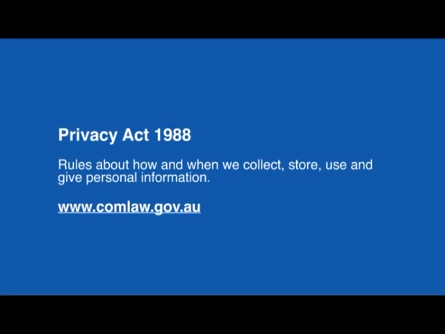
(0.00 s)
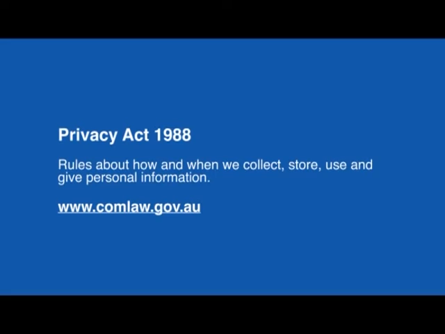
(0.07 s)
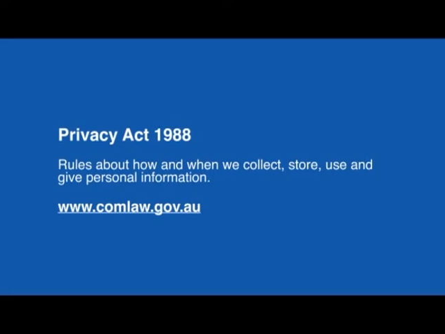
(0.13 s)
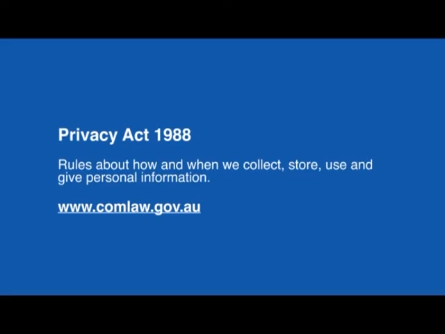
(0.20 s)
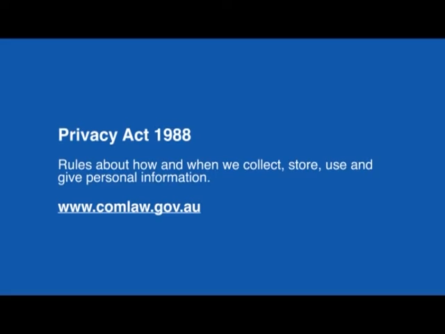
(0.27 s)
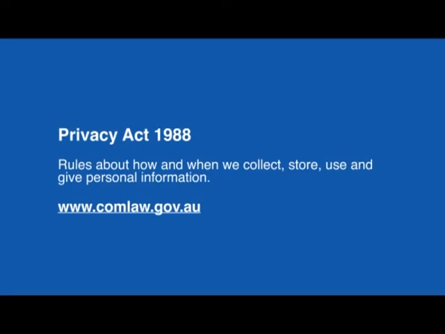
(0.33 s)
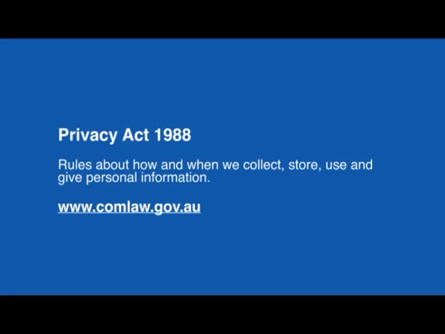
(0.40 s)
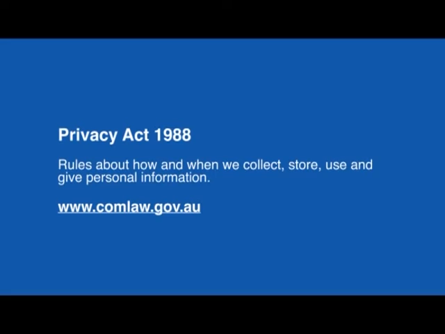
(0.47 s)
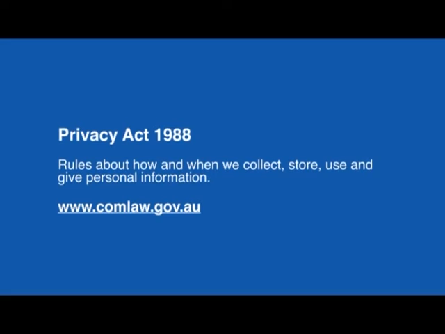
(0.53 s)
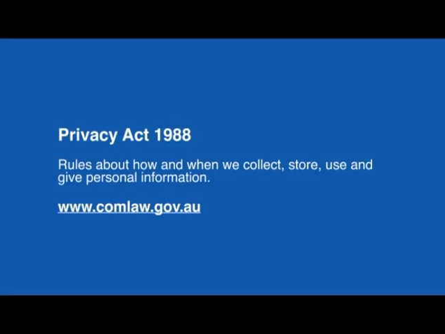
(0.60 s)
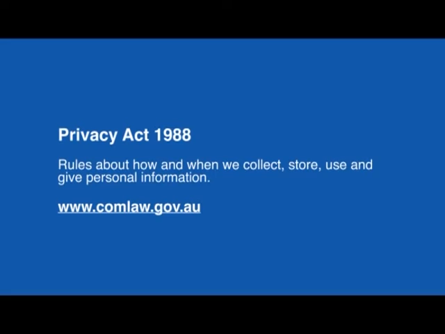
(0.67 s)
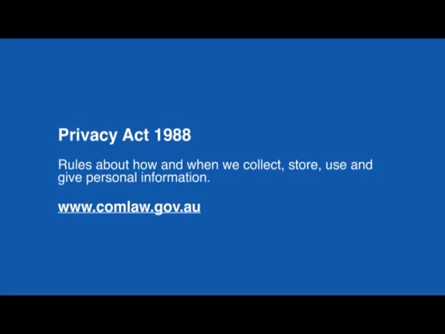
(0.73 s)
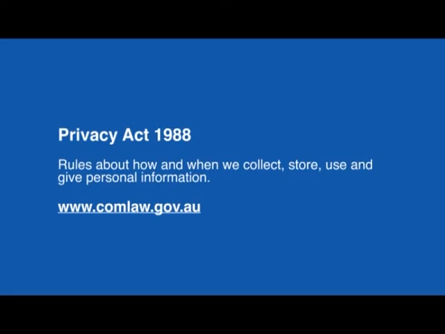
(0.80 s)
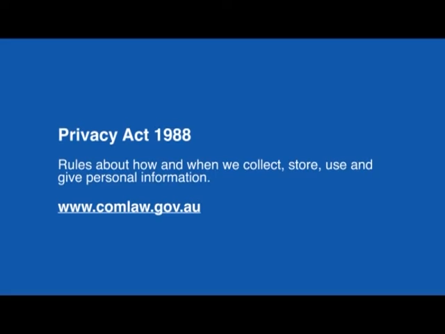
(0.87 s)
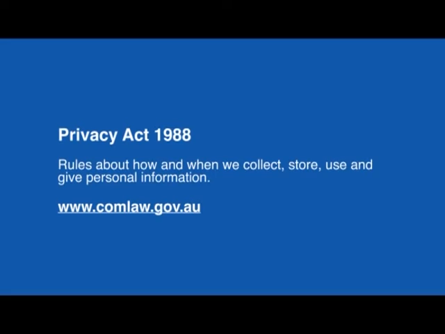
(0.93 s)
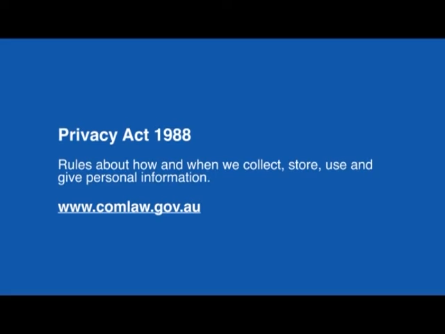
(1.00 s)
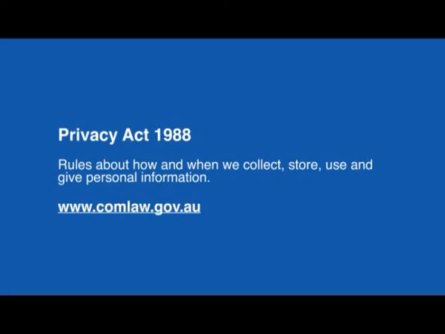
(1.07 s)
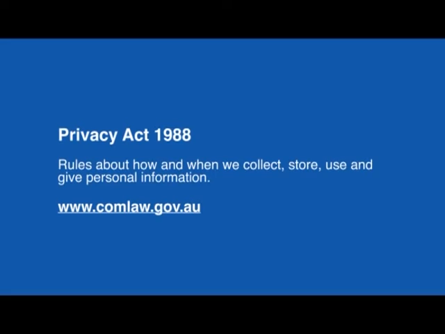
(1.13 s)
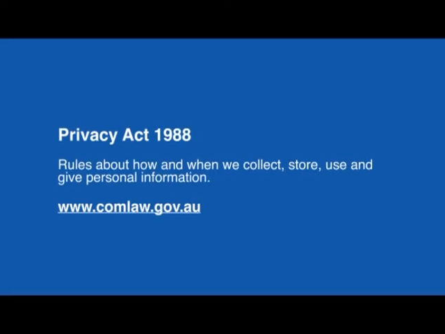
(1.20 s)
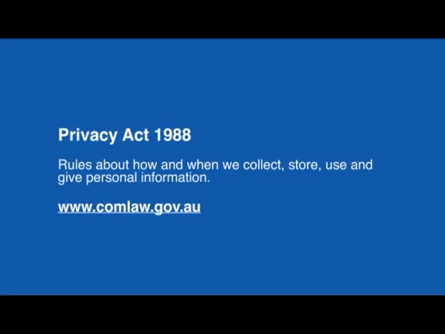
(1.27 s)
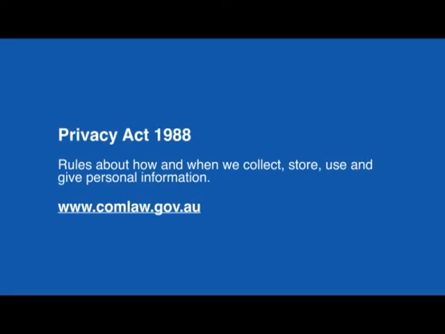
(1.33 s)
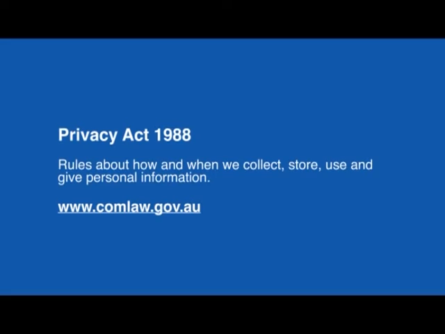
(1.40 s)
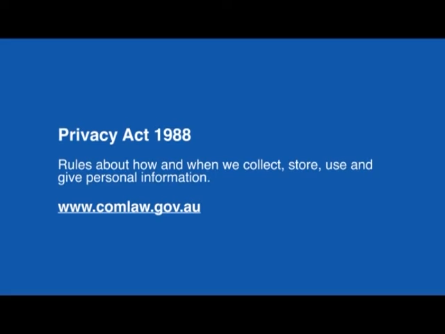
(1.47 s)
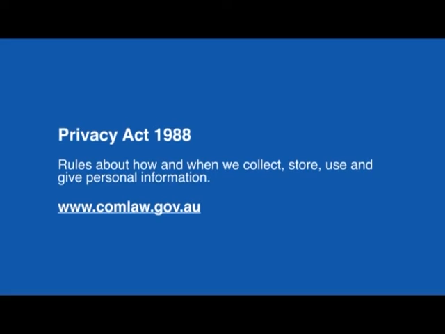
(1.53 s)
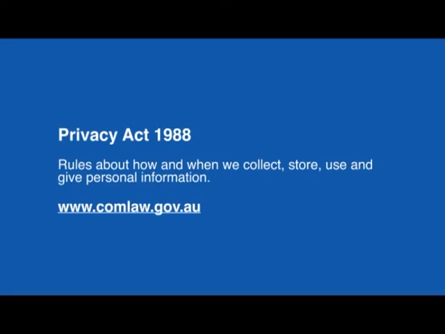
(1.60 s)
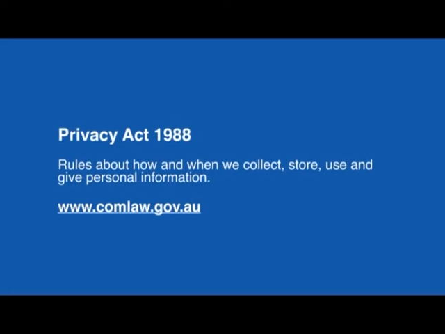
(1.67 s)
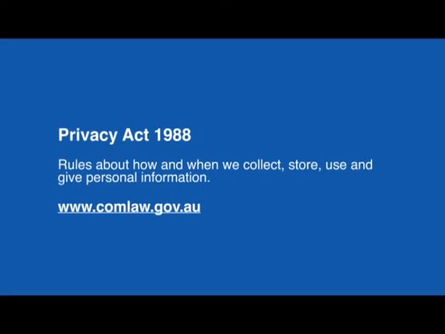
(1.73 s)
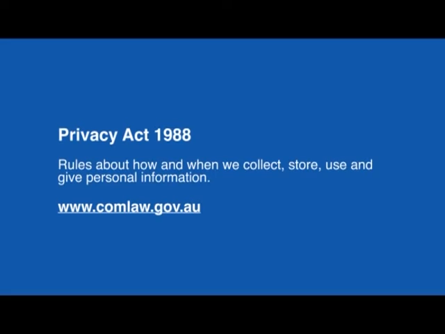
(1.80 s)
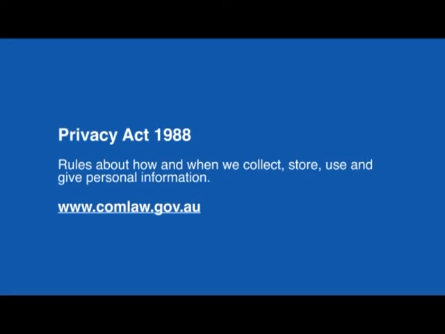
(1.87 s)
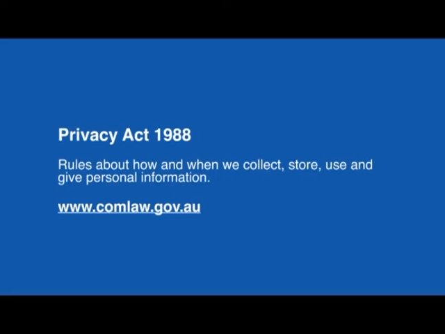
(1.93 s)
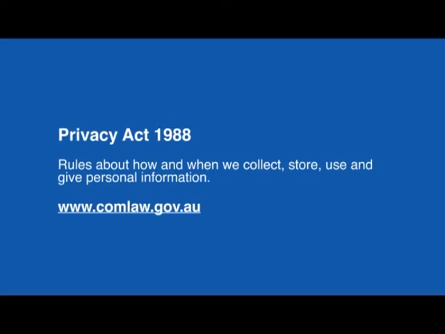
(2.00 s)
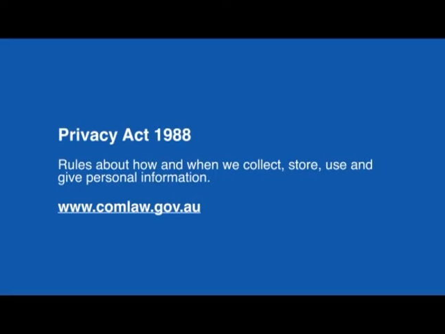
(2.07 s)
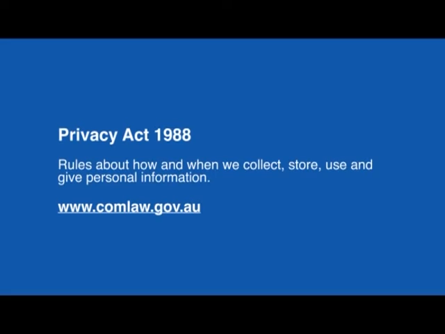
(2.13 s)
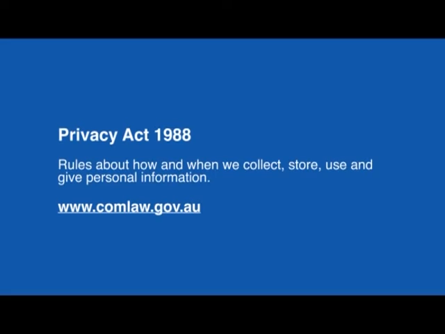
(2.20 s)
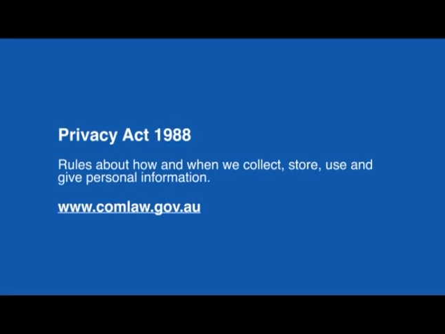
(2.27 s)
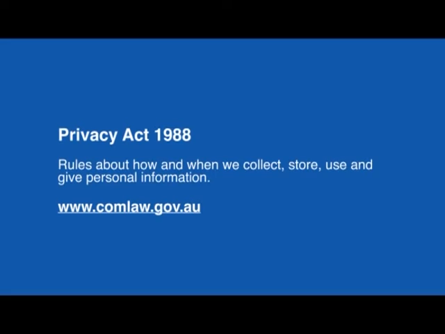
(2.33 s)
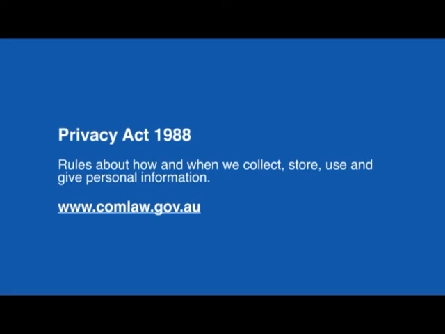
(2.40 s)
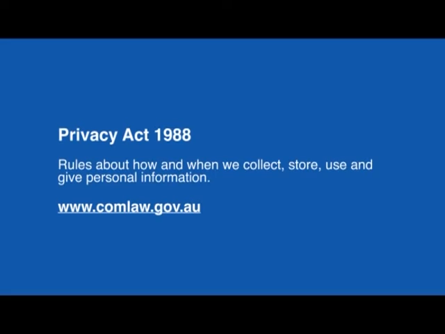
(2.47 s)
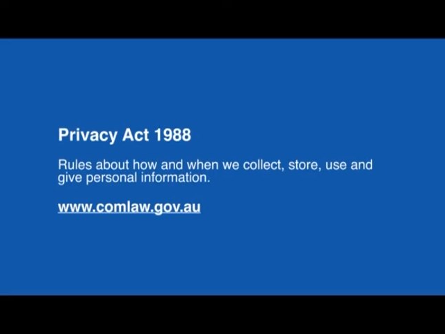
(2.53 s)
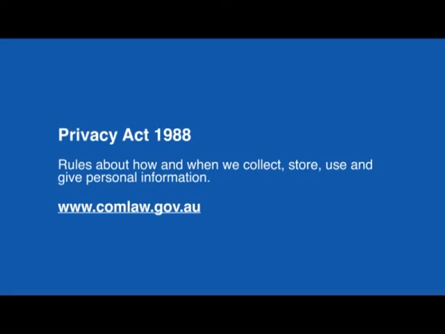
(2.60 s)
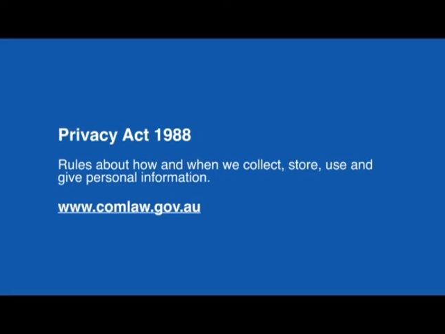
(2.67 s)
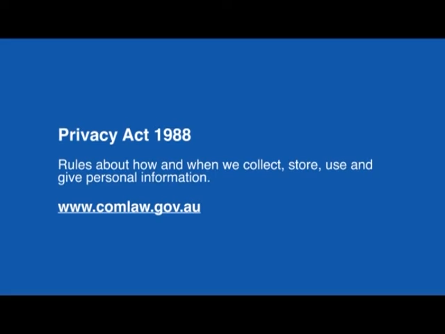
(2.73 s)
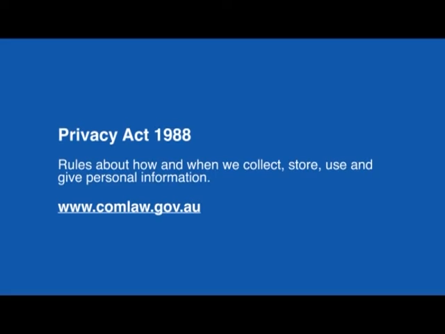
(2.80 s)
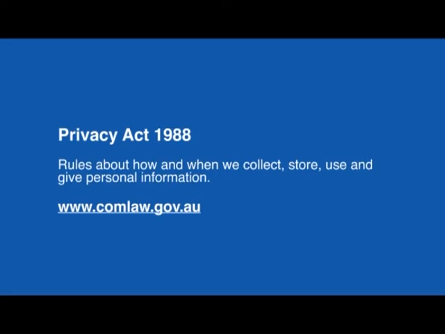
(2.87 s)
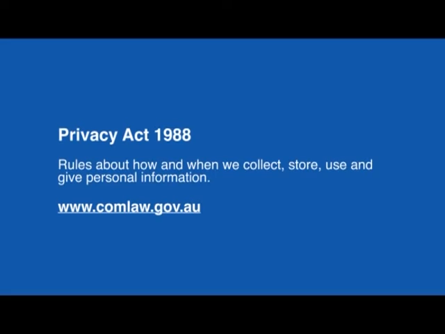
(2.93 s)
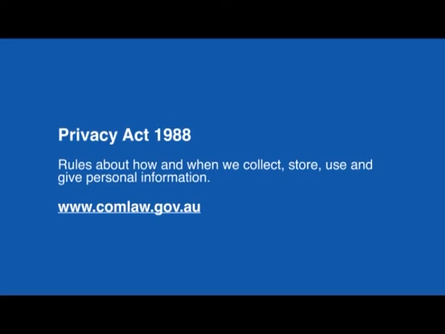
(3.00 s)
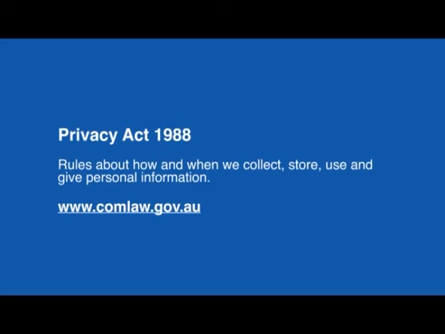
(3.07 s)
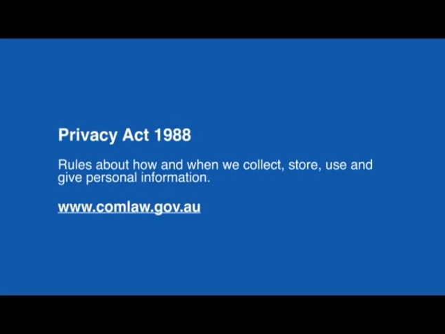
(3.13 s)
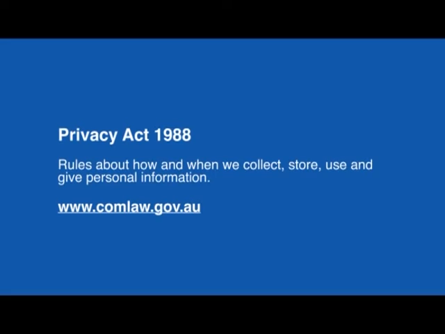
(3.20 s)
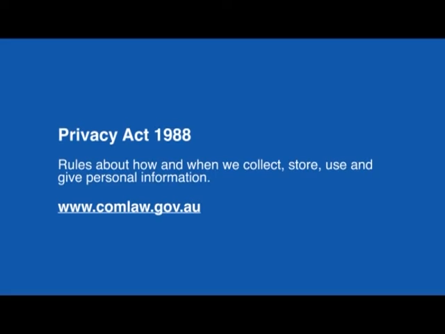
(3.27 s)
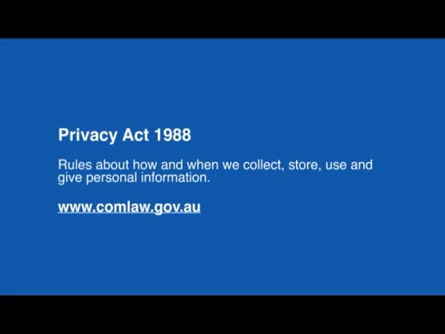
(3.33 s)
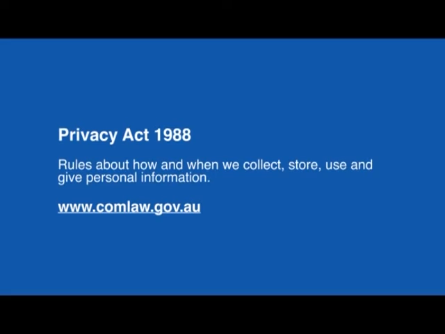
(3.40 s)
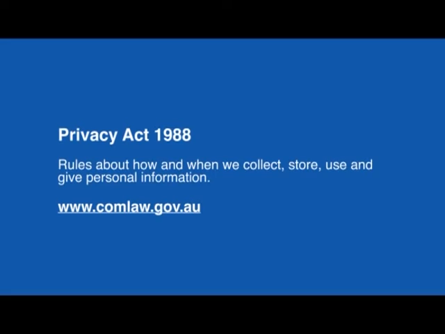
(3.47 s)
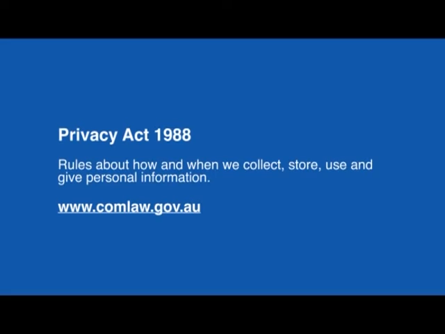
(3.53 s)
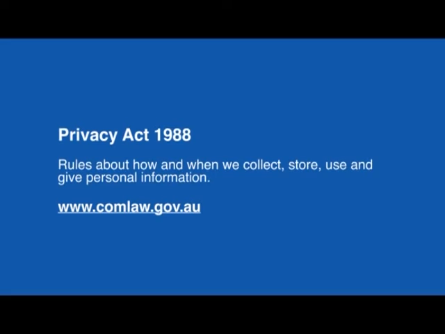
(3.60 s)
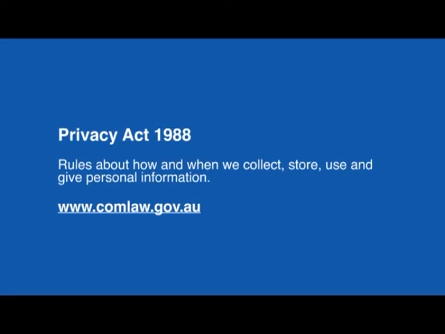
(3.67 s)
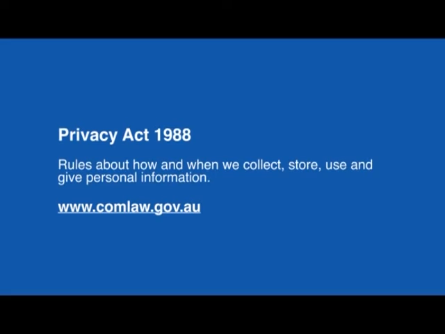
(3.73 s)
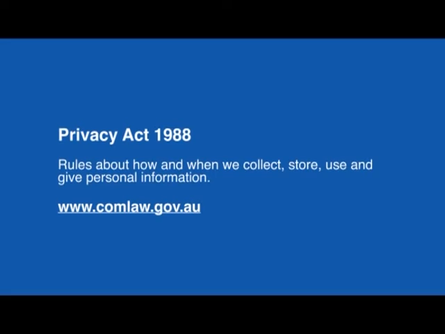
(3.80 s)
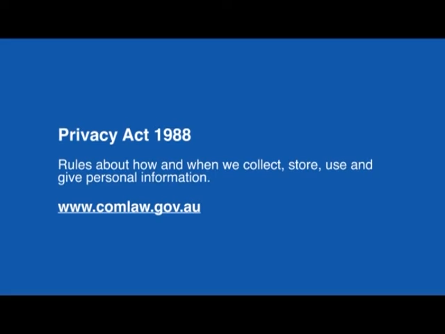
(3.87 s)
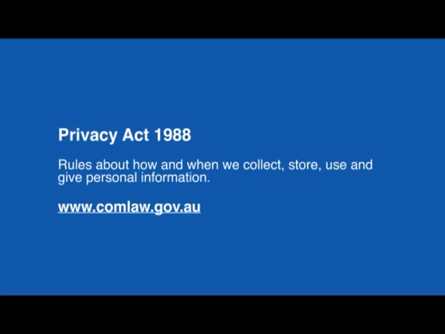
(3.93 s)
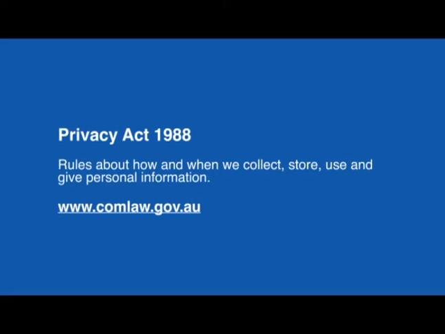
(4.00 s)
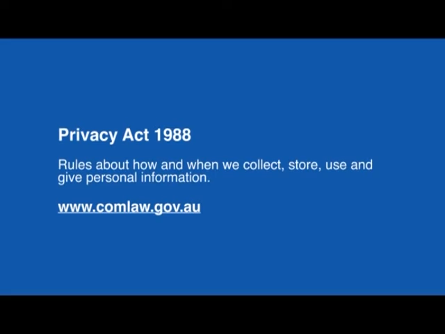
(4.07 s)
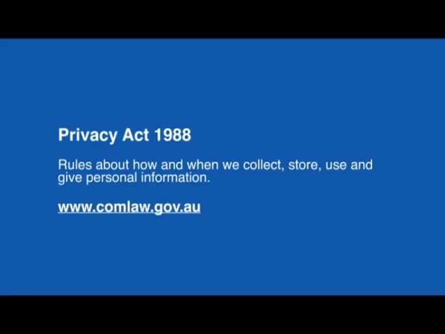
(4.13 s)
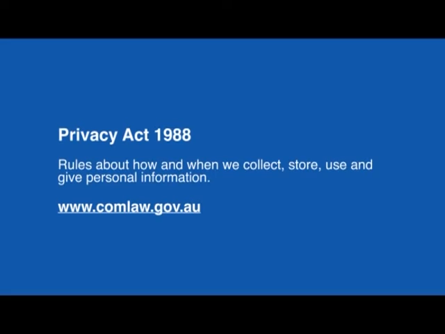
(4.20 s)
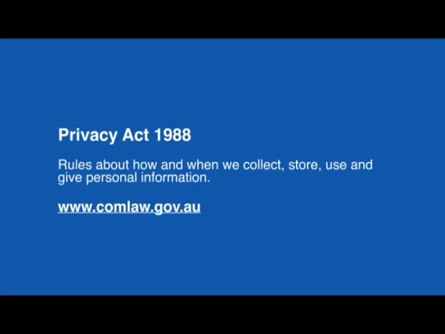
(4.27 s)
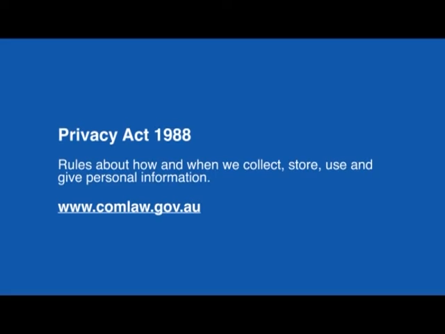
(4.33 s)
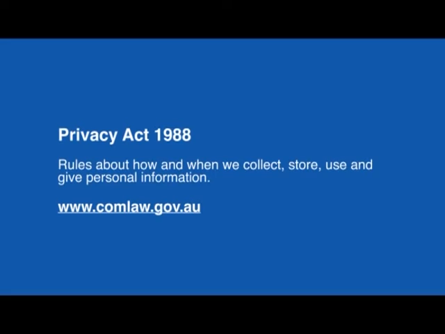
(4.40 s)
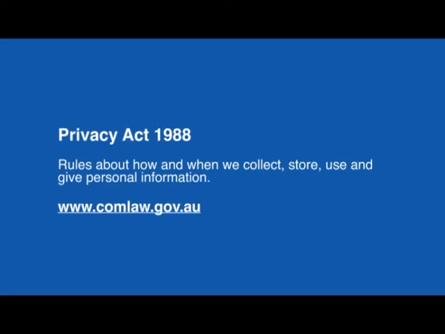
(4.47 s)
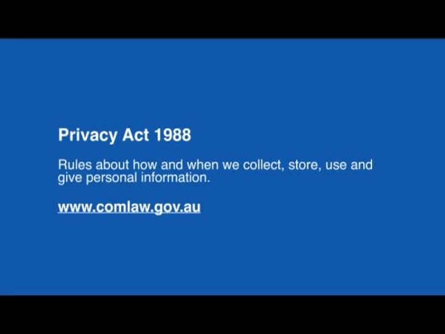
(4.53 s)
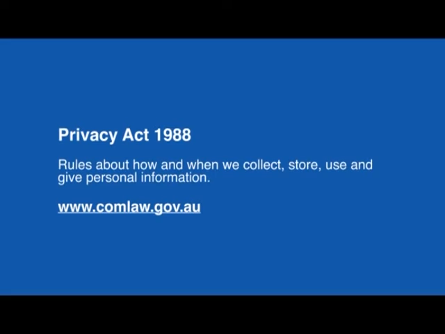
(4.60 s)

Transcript: No face is visible, so there are no lips to read.